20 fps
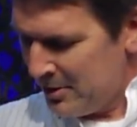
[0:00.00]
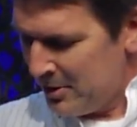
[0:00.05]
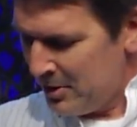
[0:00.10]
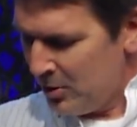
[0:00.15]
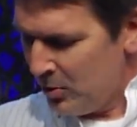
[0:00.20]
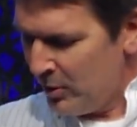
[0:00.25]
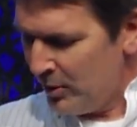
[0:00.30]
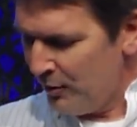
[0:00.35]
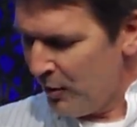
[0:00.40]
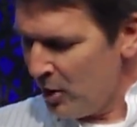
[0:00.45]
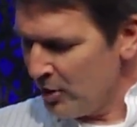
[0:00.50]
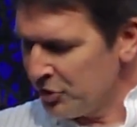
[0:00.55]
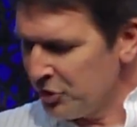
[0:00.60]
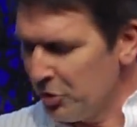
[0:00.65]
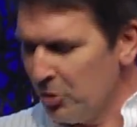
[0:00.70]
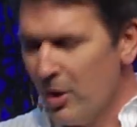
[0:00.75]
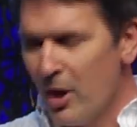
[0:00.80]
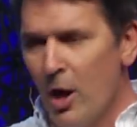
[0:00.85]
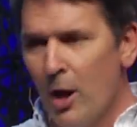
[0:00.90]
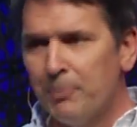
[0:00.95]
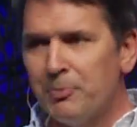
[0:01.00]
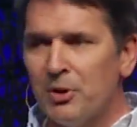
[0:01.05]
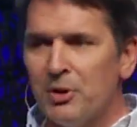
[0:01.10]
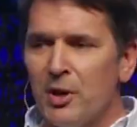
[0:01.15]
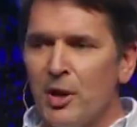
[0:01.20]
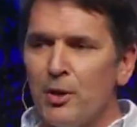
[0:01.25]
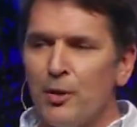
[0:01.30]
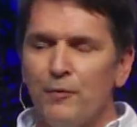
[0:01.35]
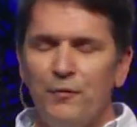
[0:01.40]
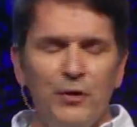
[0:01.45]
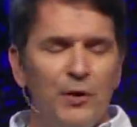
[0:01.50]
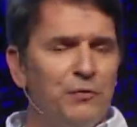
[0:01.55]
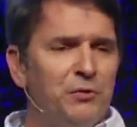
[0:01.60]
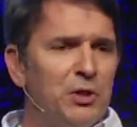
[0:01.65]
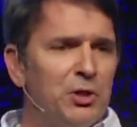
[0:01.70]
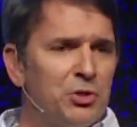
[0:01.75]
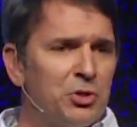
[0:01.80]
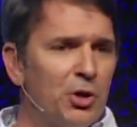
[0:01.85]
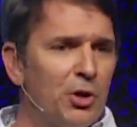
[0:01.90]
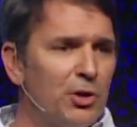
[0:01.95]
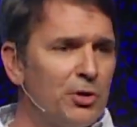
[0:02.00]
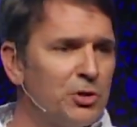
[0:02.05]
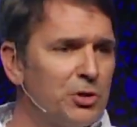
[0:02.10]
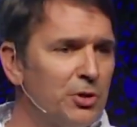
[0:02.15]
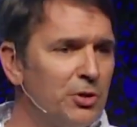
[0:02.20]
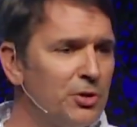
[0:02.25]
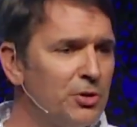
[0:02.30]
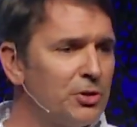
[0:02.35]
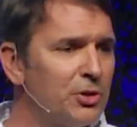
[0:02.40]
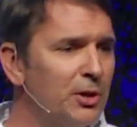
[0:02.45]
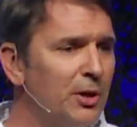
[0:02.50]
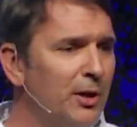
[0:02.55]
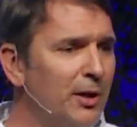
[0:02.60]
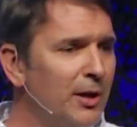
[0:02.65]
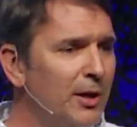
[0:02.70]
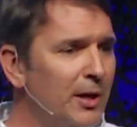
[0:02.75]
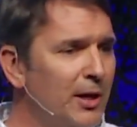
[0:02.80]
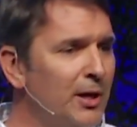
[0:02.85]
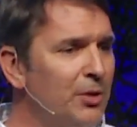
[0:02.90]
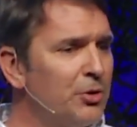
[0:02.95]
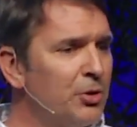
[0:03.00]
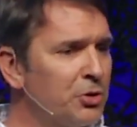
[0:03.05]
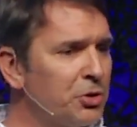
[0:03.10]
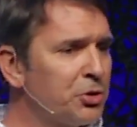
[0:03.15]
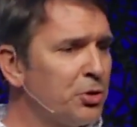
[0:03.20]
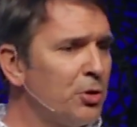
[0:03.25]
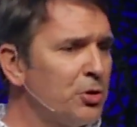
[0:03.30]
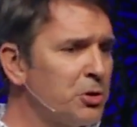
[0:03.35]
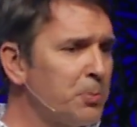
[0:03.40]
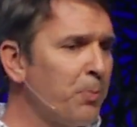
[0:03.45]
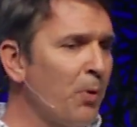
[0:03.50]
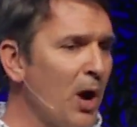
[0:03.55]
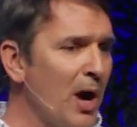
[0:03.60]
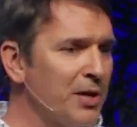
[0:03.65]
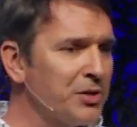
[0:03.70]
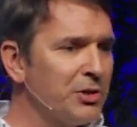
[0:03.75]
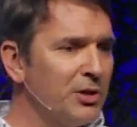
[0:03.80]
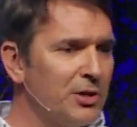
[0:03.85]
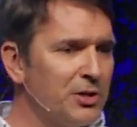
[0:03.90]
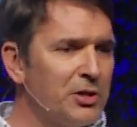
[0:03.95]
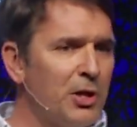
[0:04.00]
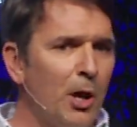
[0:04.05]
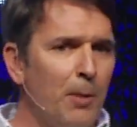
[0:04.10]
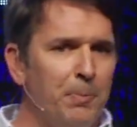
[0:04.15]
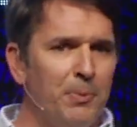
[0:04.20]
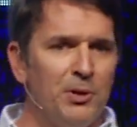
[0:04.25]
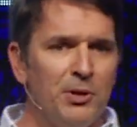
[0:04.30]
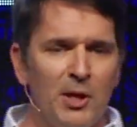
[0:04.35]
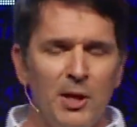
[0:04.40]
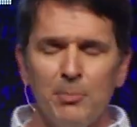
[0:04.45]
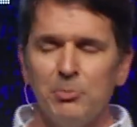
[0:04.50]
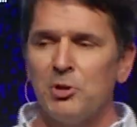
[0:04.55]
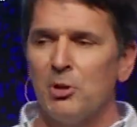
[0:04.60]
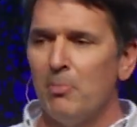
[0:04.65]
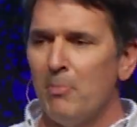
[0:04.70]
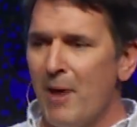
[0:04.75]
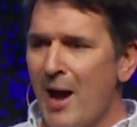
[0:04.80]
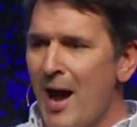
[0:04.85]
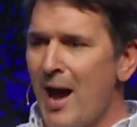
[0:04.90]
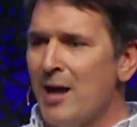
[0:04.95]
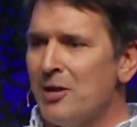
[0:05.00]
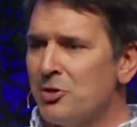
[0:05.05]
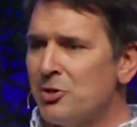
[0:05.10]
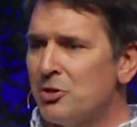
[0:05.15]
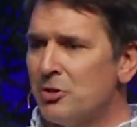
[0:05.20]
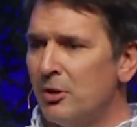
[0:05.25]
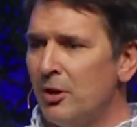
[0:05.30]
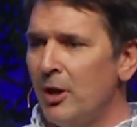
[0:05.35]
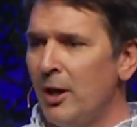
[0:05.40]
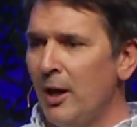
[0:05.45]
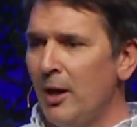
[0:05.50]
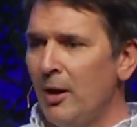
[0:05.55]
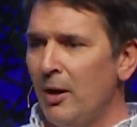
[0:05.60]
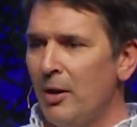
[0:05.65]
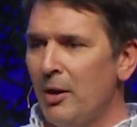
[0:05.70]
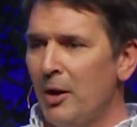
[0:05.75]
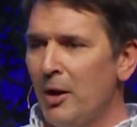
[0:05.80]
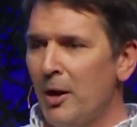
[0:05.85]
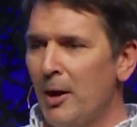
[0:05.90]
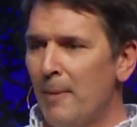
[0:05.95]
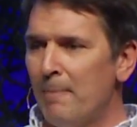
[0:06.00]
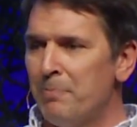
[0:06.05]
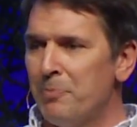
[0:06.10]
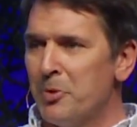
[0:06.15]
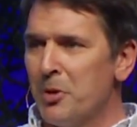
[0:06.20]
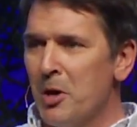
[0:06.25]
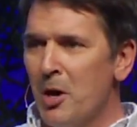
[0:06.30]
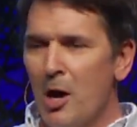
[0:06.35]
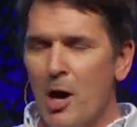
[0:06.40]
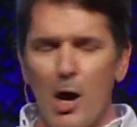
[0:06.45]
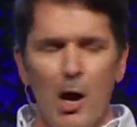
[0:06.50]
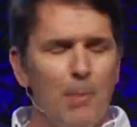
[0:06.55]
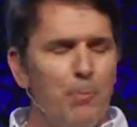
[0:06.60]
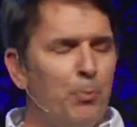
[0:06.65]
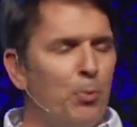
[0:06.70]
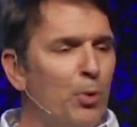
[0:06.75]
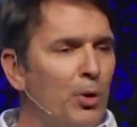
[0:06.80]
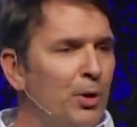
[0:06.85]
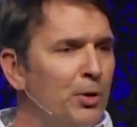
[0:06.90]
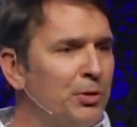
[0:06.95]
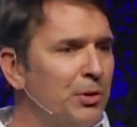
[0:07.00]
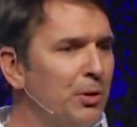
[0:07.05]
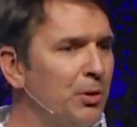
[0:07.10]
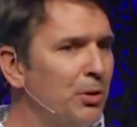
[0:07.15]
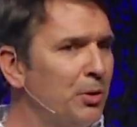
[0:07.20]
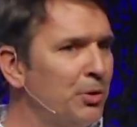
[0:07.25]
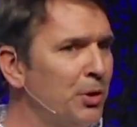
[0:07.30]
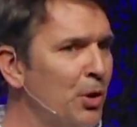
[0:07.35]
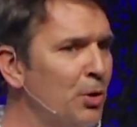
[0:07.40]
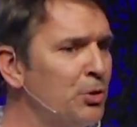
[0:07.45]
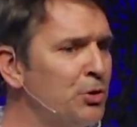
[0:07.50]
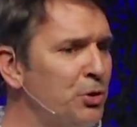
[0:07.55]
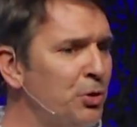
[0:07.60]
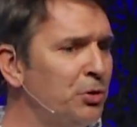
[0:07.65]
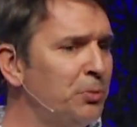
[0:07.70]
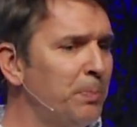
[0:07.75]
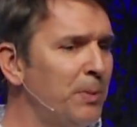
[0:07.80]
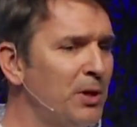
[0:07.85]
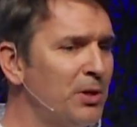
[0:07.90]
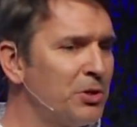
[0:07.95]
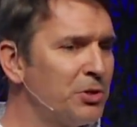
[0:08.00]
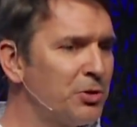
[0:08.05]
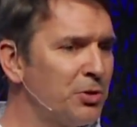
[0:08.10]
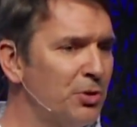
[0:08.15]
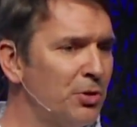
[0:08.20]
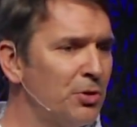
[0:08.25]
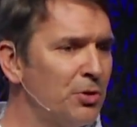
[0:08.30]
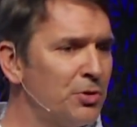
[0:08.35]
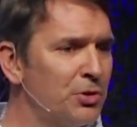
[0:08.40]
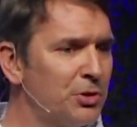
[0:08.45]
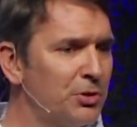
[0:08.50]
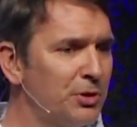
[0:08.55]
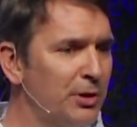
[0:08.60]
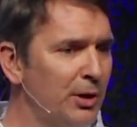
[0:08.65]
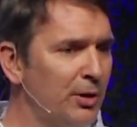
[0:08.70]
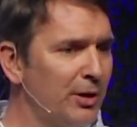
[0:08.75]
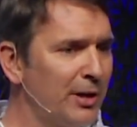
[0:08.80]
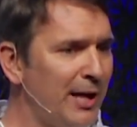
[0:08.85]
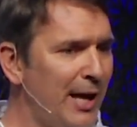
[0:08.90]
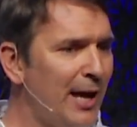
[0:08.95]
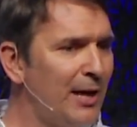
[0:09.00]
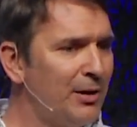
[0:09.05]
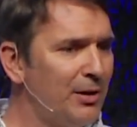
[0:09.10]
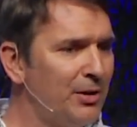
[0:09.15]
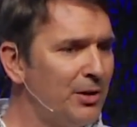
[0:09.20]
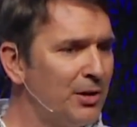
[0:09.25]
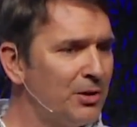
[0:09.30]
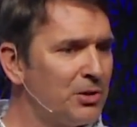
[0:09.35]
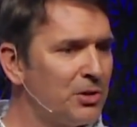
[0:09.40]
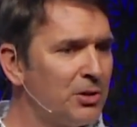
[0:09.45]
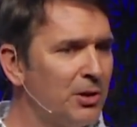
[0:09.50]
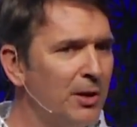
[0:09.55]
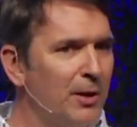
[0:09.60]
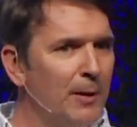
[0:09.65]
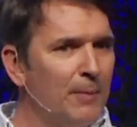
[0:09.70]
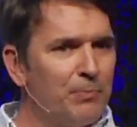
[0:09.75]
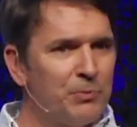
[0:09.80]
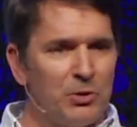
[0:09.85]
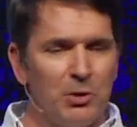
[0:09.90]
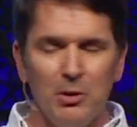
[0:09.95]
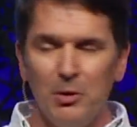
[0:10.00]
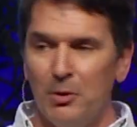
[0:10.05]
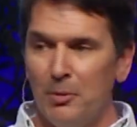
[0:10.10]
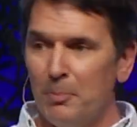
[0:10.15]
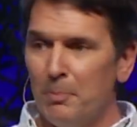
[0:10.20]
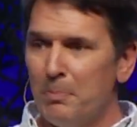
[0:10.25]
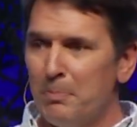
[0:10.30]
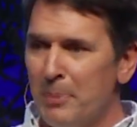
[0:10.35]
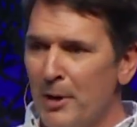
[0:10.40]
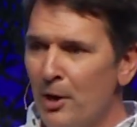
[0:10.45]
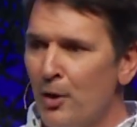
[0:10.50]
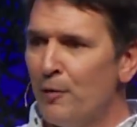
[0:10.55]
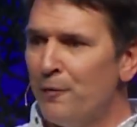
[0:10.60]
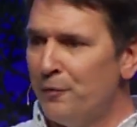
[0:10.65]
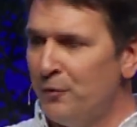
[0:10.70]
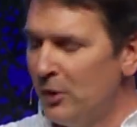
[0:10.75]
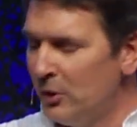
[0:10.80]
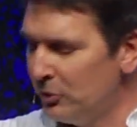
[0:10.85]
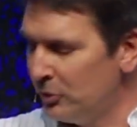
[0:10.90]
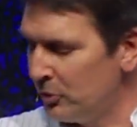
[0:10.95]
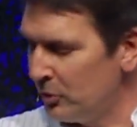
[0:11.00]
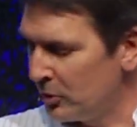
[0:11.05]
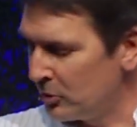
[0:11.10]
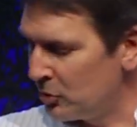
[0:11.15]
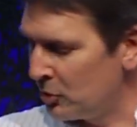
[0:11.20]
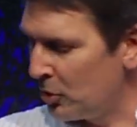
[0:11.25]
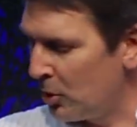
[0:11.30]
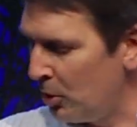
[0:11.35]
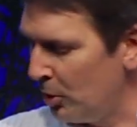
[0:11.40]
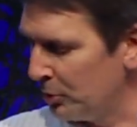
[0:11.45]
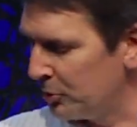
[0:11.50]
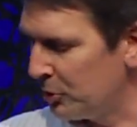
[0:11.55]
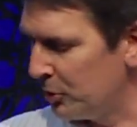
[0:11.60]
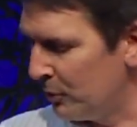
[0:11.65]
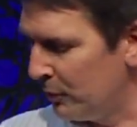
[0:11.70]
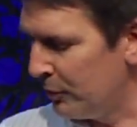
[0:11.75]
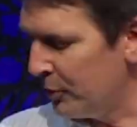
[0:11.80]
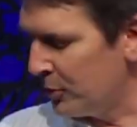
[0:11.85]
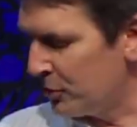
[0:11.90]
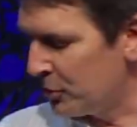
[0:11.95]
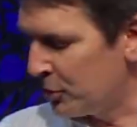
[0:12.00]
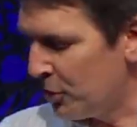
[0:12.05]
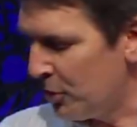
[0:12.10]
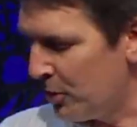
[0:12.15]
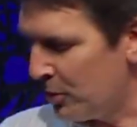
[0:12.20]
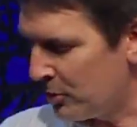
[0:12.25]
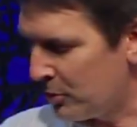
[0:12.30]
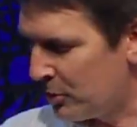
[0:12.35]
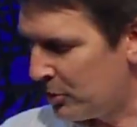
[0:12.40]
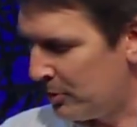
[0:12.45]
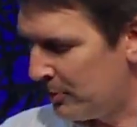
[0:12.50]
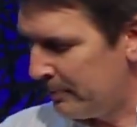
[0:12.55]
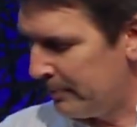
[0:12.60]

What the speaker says: We've also helped another 50 churches in their search process, helping them to match up with those youth ministers that are candidates to better fit the culture of their church.